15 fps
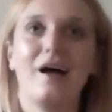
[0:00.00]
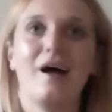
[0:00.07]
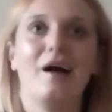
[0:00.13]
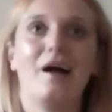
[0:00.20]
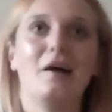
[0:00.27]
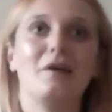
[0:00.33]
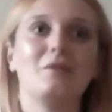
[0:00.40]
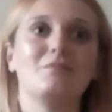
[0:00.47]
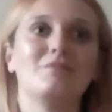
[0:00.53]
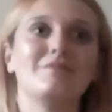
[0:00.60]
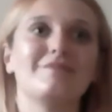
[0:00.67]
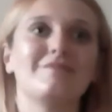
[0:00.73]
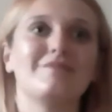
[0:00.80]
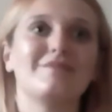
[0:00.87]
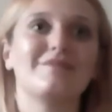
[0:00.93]

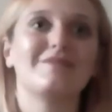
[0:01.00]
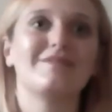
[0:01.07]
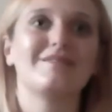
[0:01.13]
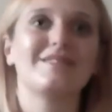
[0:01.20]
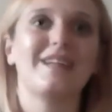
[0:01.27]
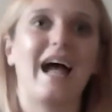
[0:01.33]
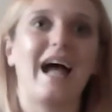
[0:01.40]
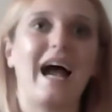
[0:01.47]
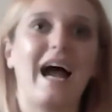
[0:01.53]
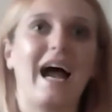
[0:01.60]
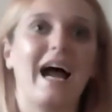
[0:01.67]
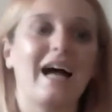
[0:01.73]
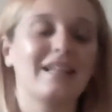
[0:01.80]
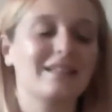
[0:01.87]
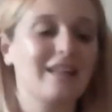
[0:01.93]
And
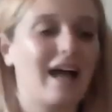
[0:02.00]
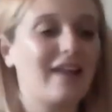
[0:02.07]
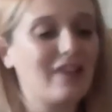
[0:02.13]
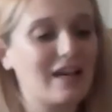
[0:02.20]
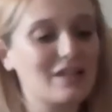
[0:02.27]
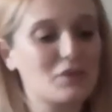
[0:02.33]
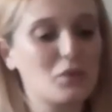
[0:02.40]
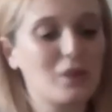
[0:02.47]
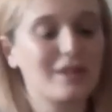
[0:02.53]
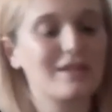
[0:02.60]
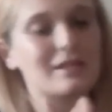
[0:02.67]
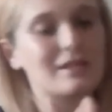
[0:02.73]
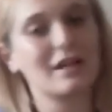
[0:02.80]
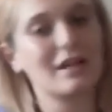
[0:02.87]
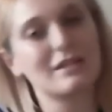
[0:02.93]
that's where
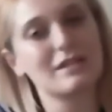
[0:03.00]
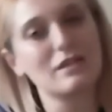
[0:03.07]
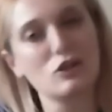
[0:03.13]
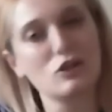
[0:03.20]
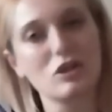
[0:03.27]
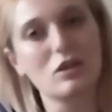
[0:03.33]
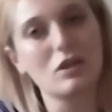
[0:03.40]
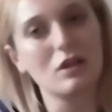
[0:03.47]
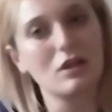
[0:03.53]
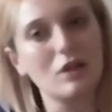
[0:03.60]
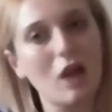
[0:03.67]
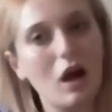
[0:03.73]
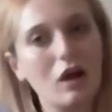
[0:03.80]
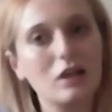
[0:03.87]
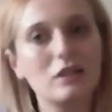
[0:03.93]
there's like such a thin
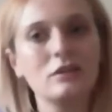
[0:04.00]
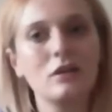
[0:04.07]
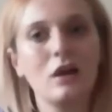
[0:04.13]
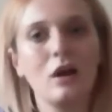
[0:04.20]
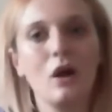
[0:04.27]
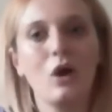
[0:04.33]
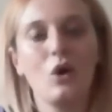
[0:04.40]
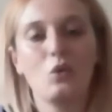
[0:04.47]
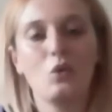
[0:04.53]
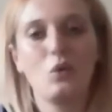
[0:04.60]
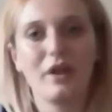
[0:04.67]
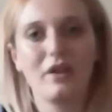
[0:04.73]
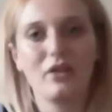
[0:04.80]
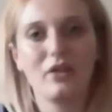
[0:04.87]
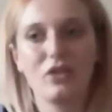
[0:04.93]
line
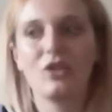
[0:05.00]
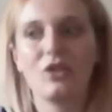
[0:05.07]
with